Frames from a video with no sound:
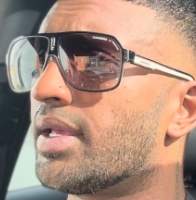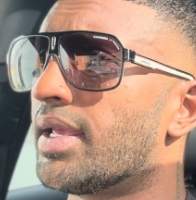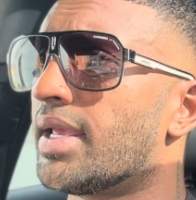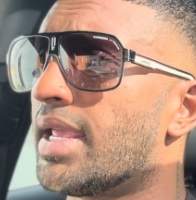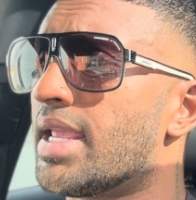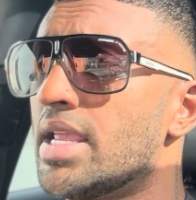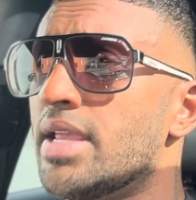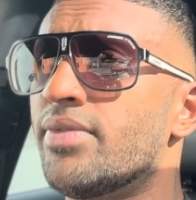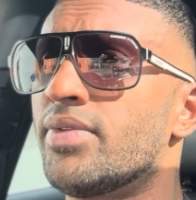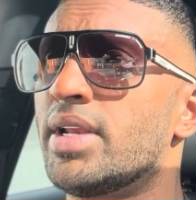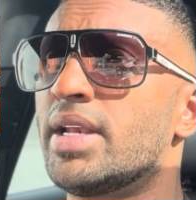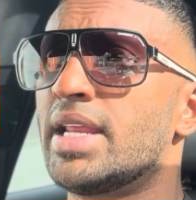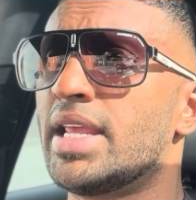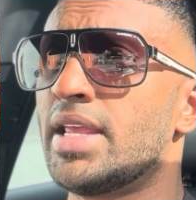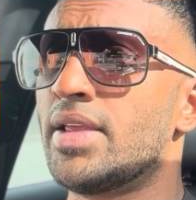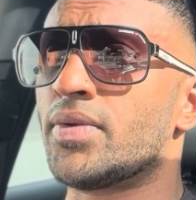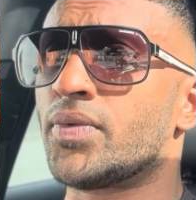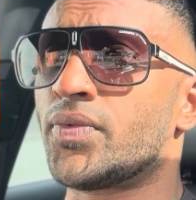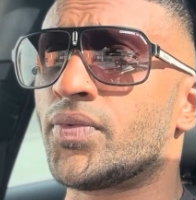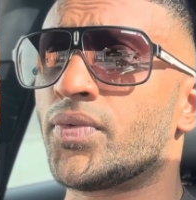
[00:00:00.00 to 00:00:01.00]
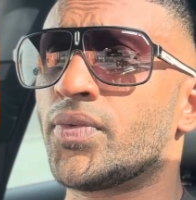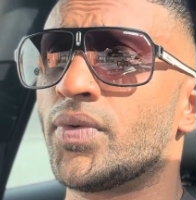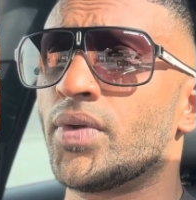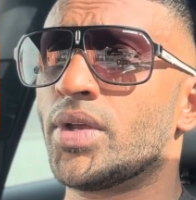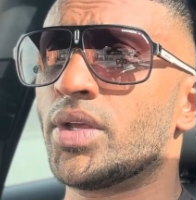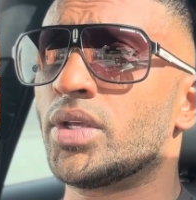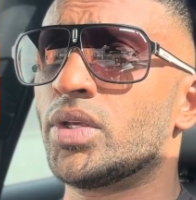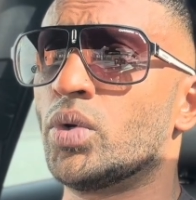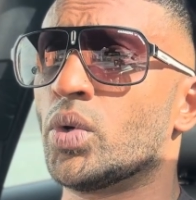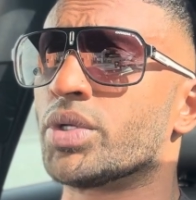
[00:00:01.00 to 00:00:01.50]
even if
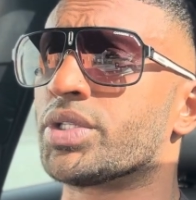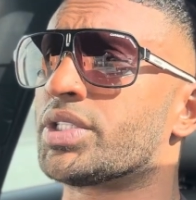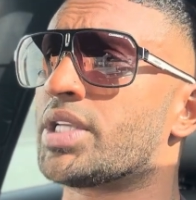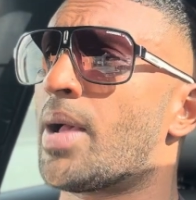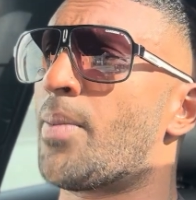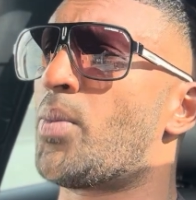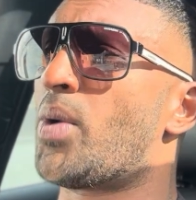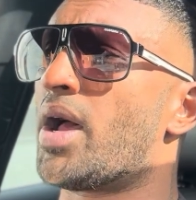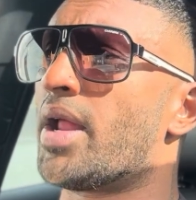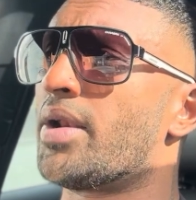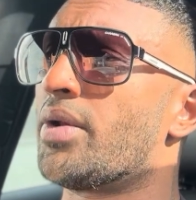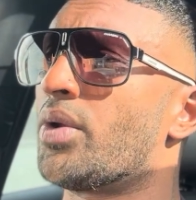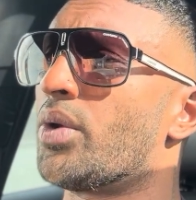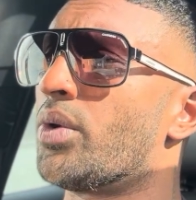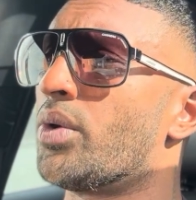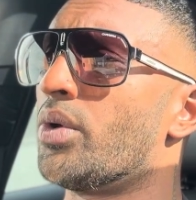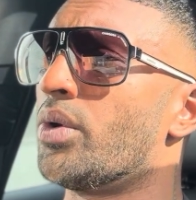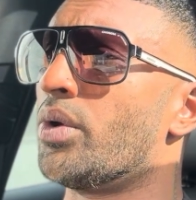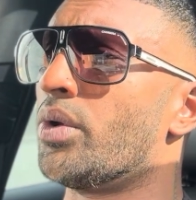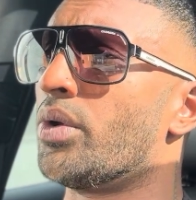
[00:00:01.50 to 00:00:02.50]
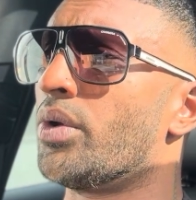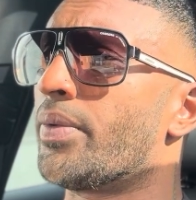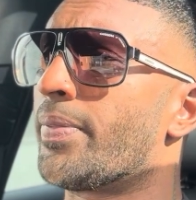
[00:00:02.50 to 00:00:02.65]
you're someone who